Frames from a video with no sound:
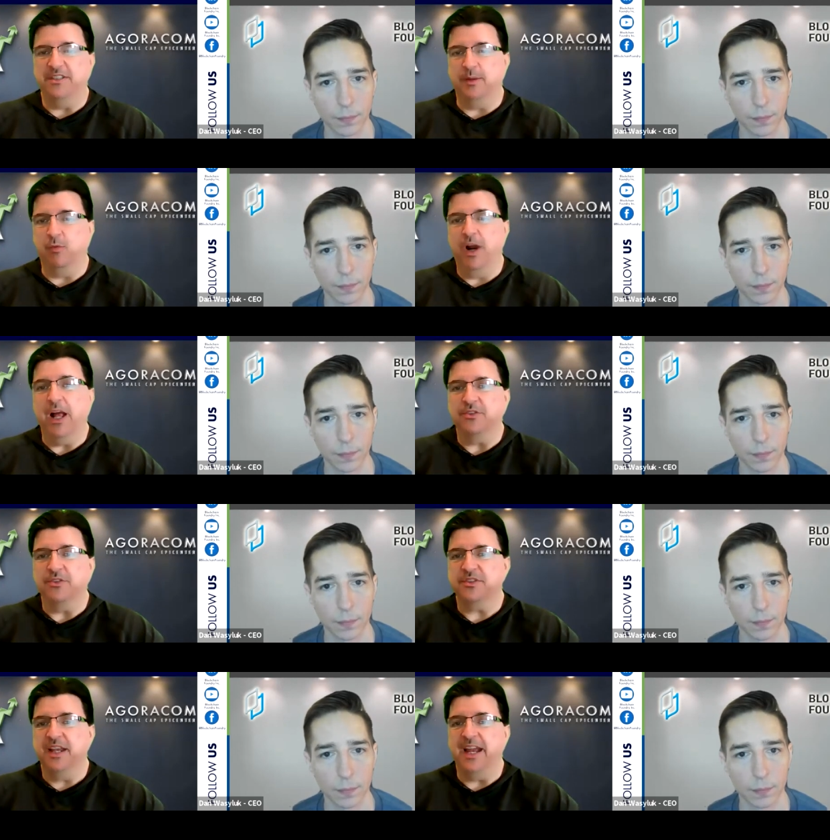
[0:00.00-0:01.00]
Speaker 1: somewhere else,
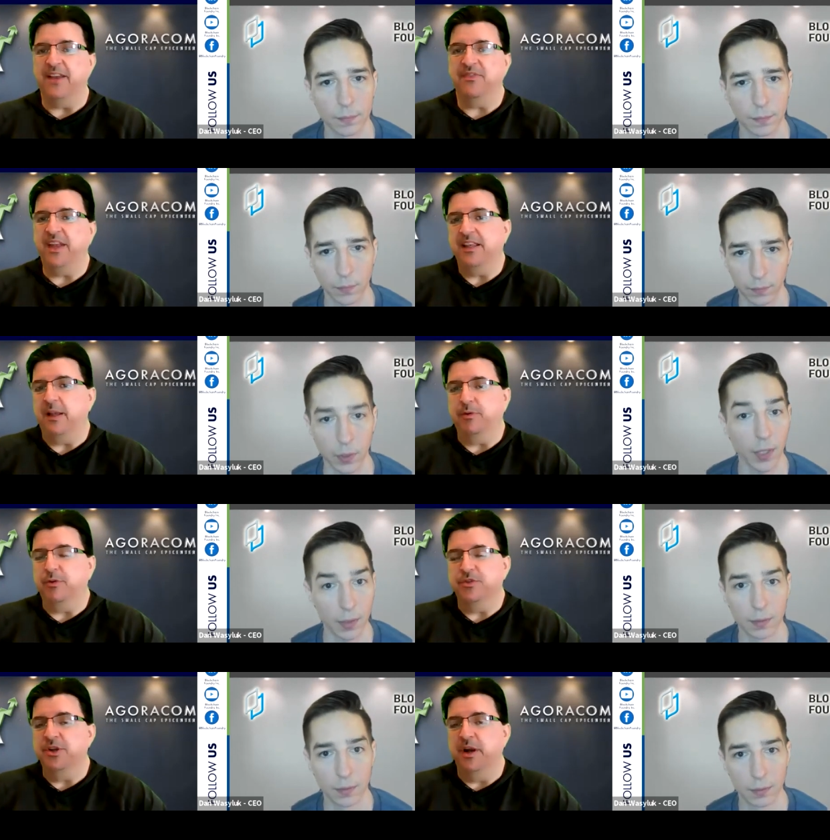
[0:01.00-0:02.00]
and they right.
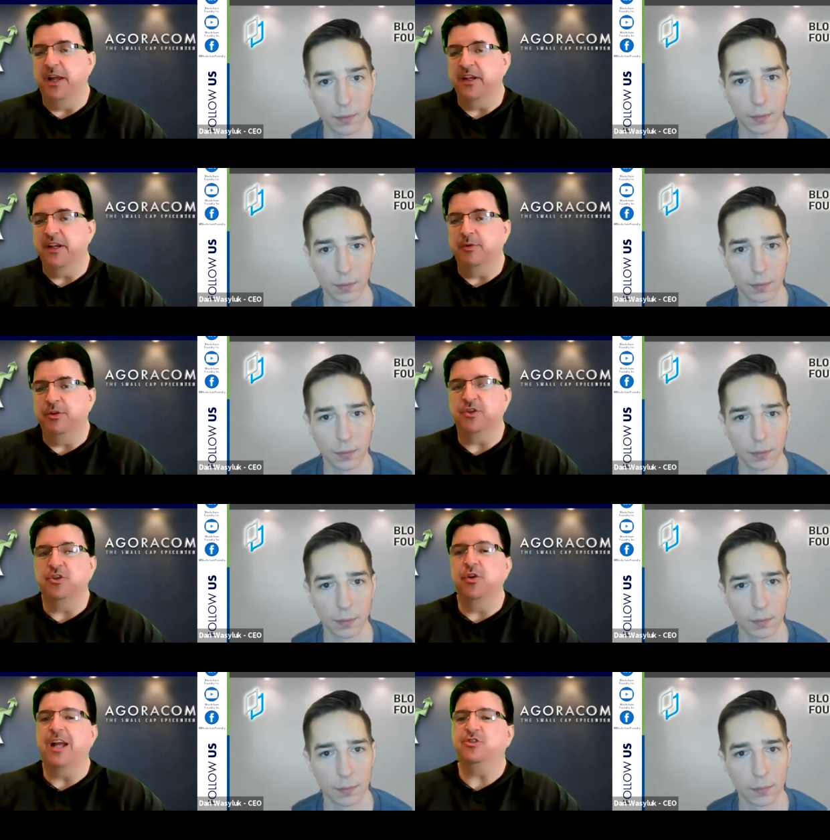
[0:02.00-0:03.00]
and they so you'd
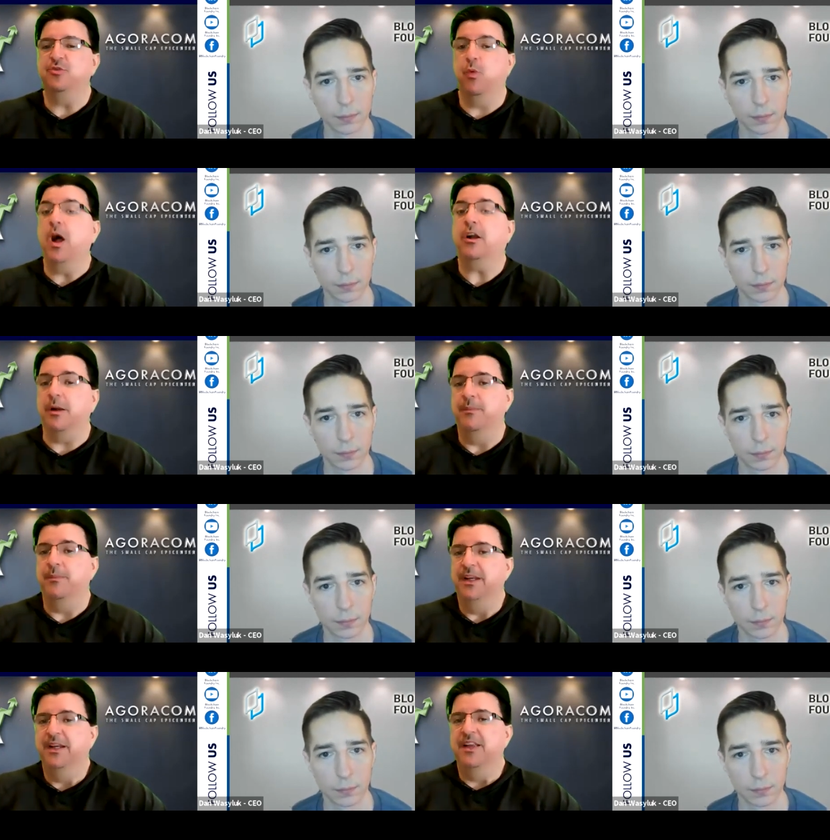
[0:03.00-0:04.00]
actually welcome
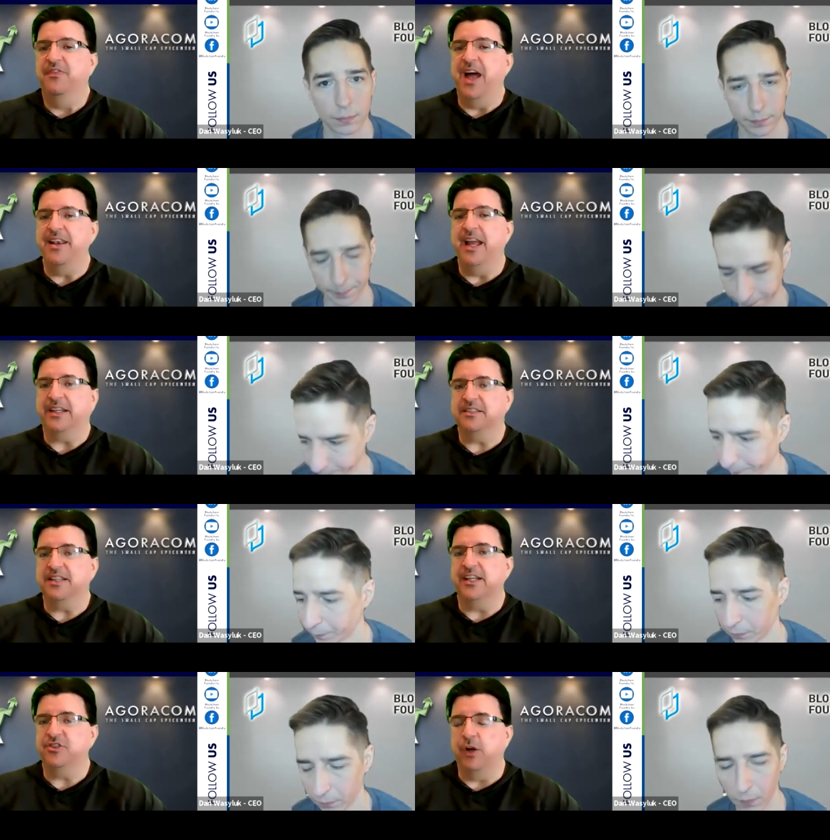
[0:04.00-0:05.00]
that next
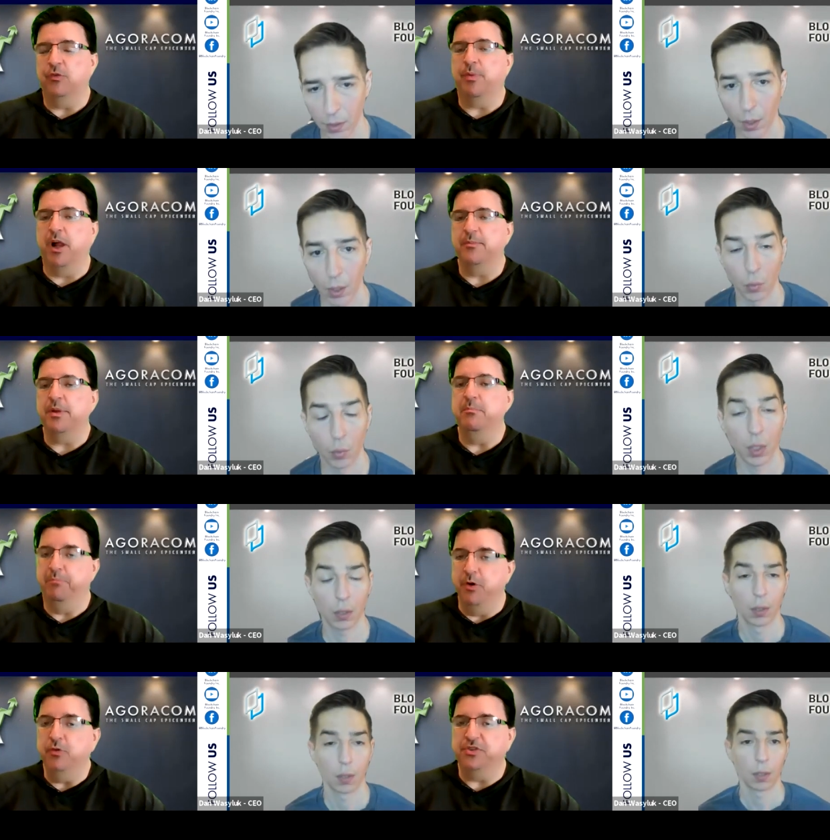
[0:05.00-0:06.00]
stage. That would probably be a well,
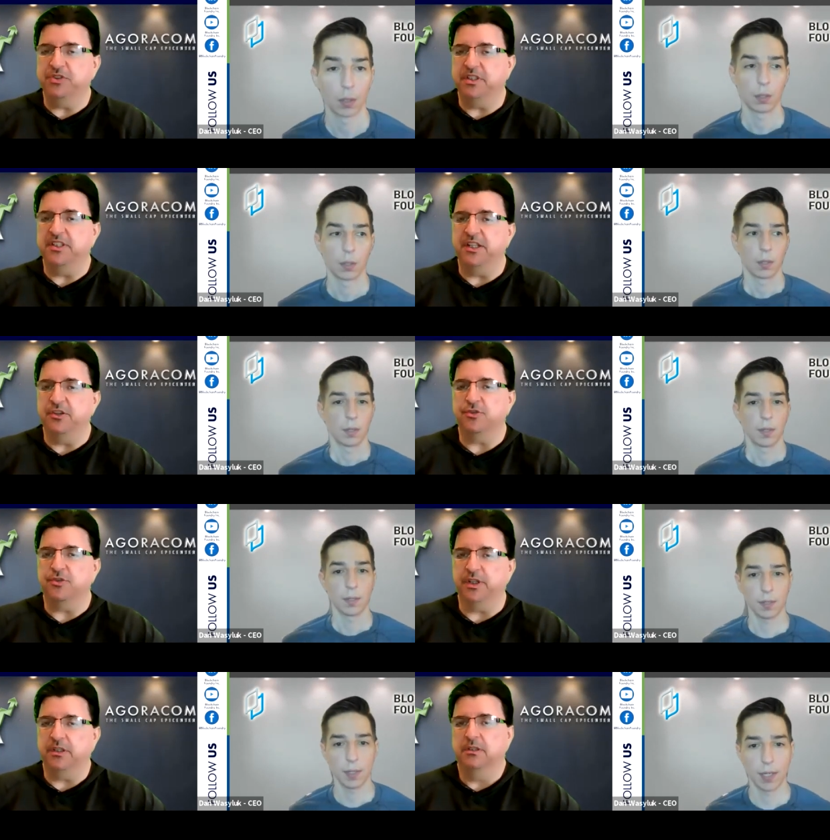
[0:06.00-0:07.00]
Speaker 2: boost to the industry
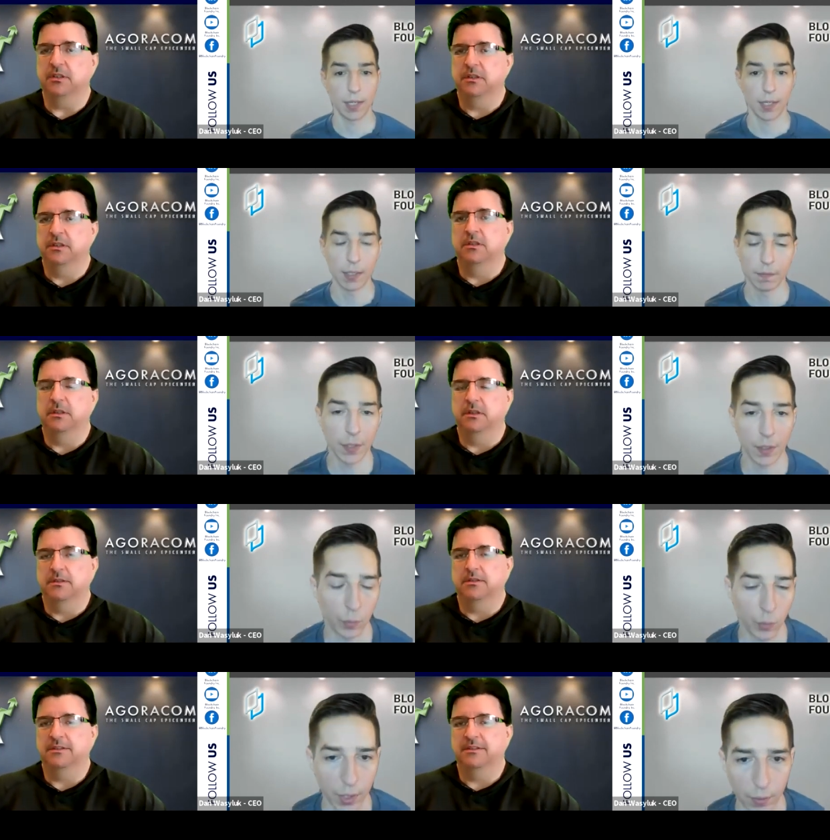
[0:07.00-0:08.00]
even in our
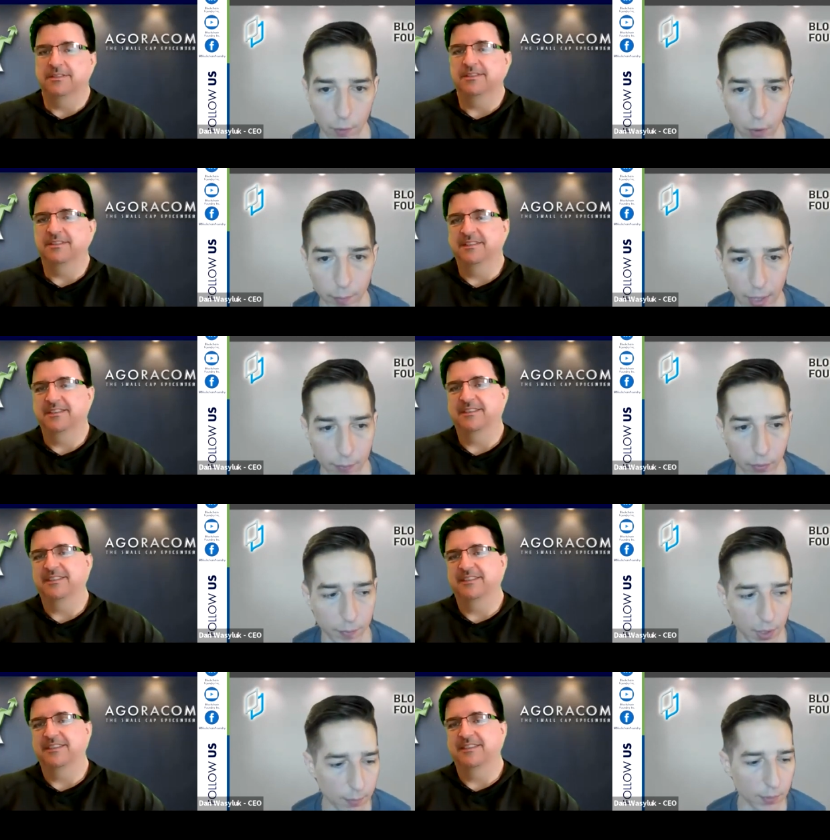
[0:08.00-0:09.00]
in the roadmap we
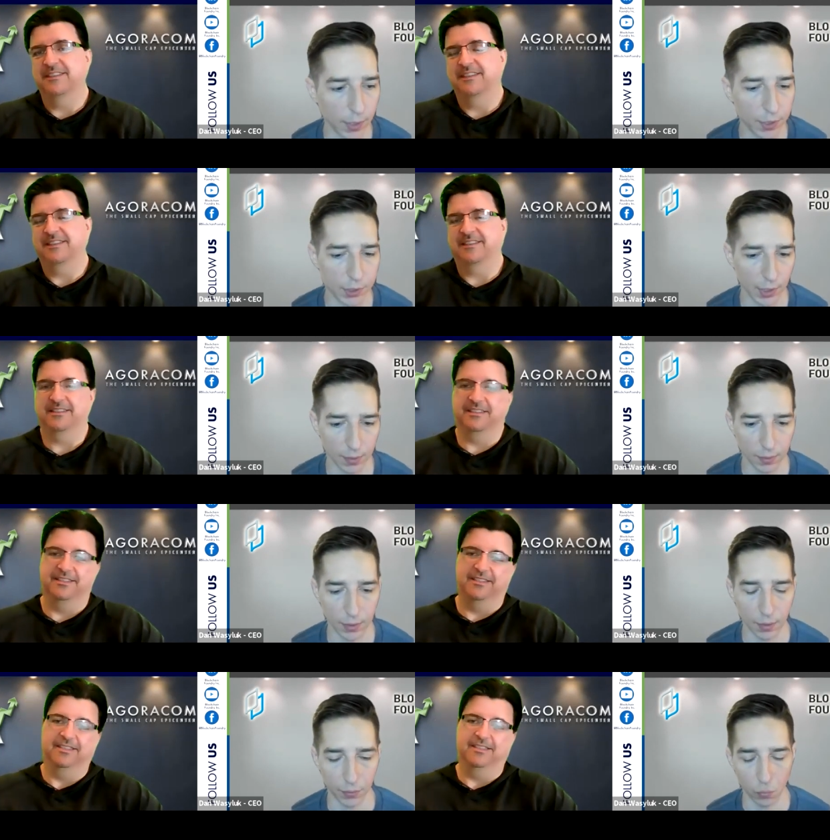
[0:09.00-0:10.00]
published and you
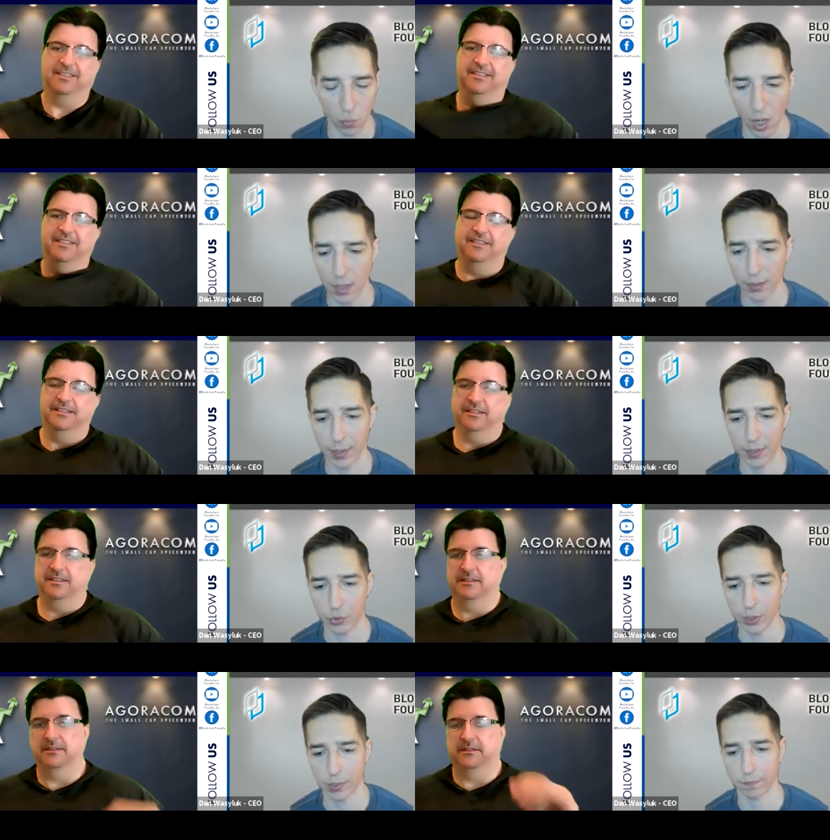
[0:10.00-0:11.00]
know the wallet is
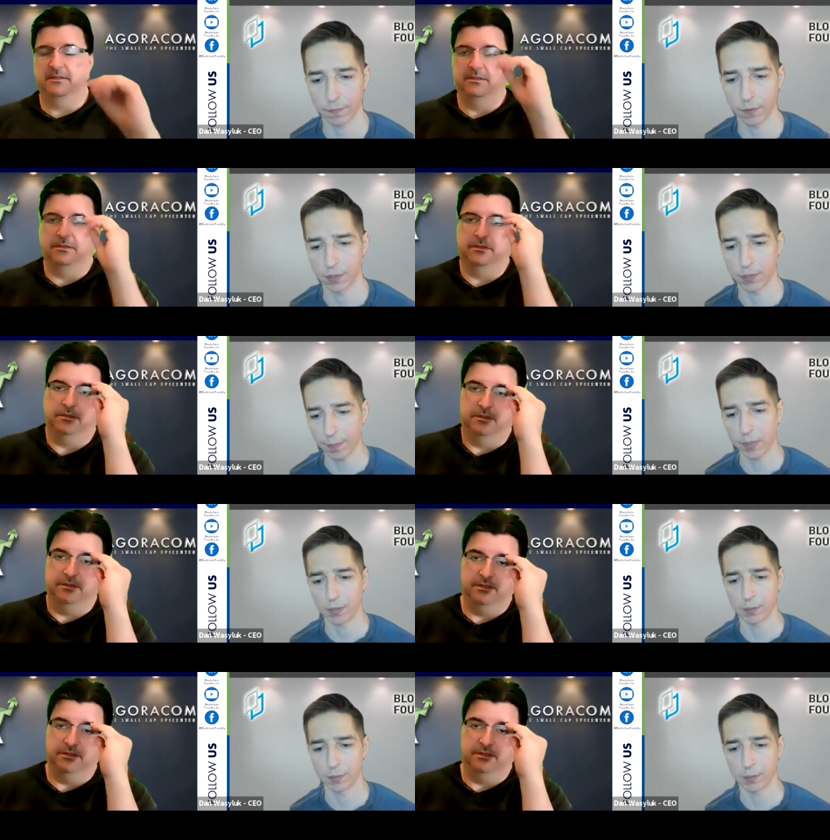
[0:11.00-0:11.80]
just a first stepping